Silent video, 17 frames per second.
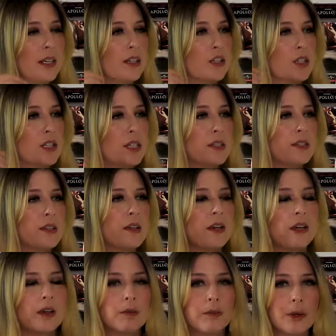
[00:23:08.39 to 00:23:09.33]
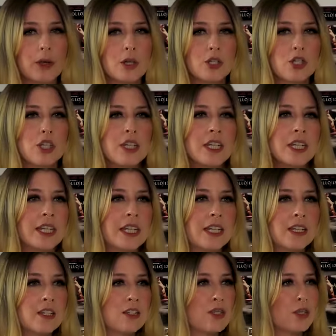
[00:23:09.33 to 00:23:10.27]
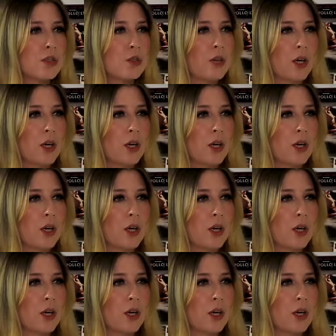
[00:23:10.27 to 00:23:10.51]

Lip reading: She's burgeoning into